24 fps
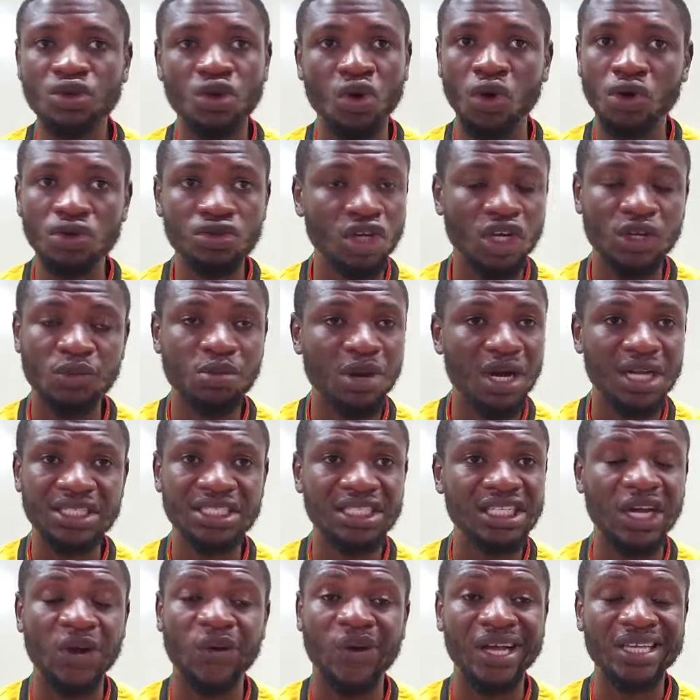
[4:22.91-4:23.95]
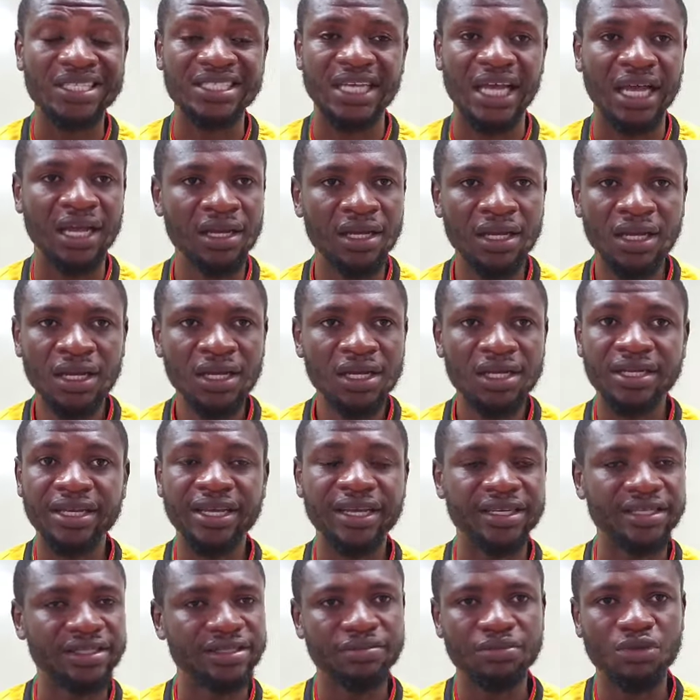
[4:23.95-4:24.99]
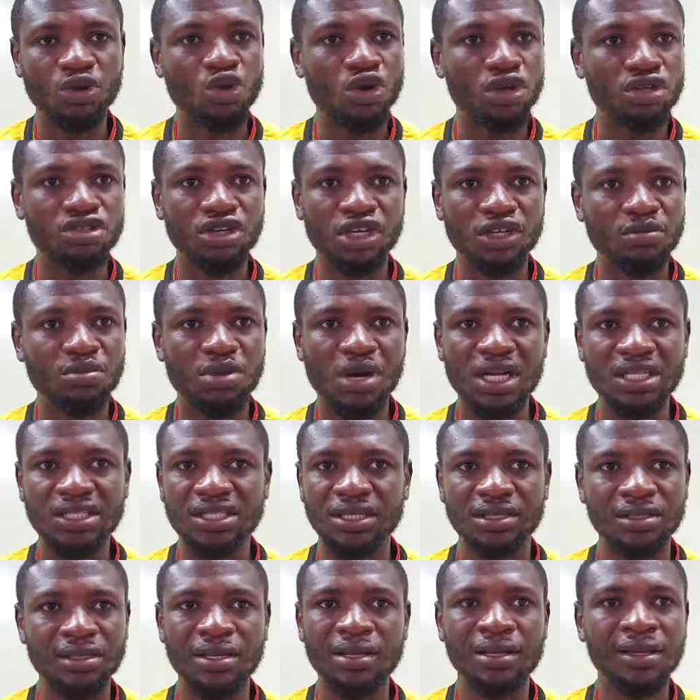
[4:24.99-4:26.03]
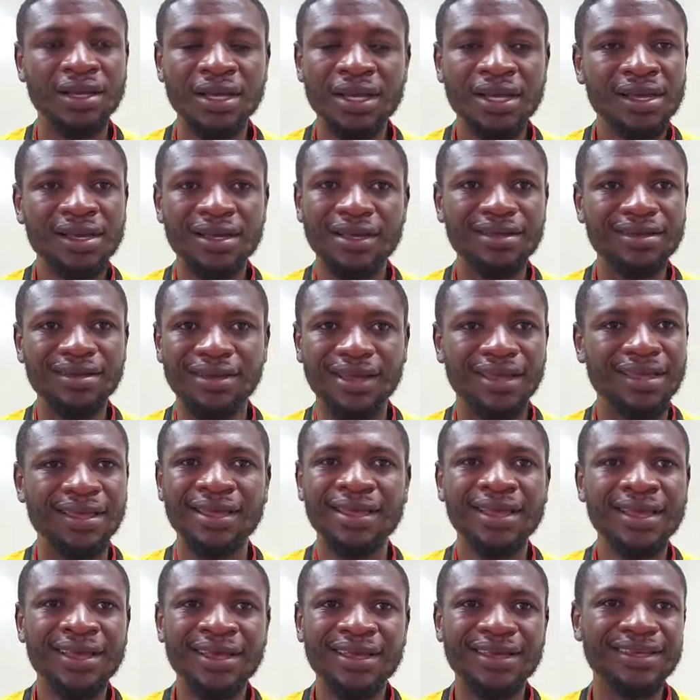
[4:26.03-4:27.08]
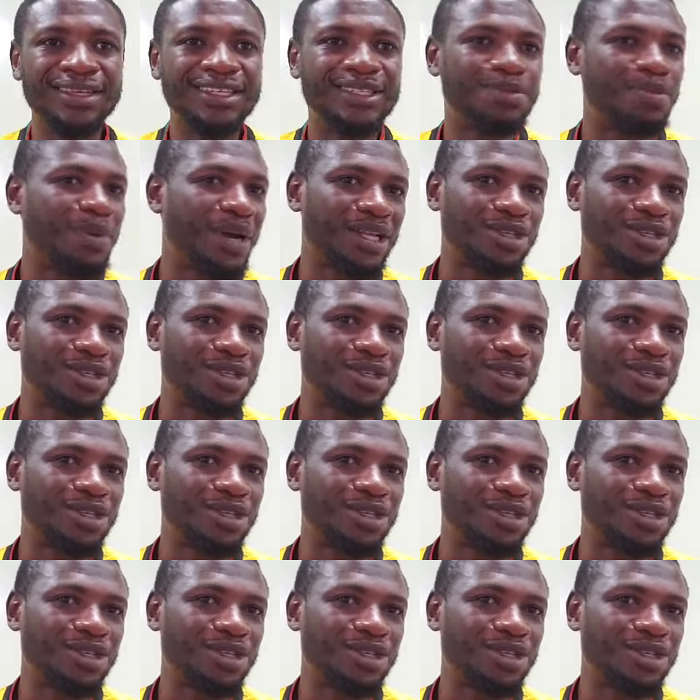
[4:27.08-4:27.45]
No, George Boateng Yes, because George Boateng is